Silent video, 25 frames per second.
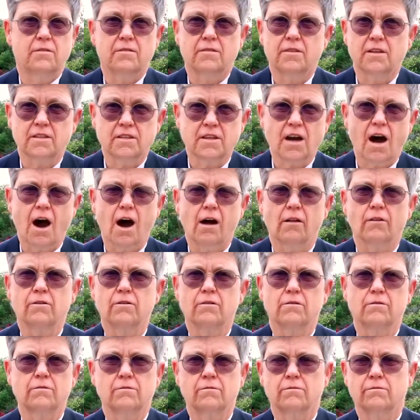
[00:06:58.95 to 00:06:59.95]
the
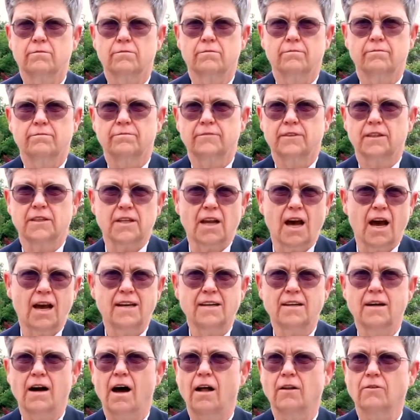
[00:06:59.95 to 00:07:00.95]
dollar, the
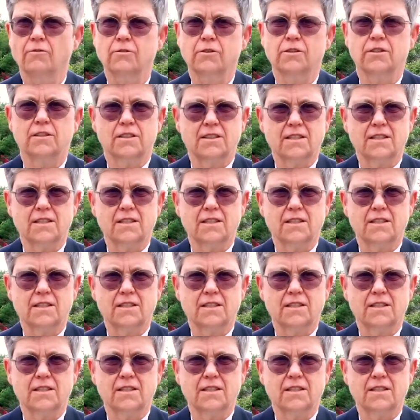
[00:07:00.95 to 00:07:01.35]
$9, the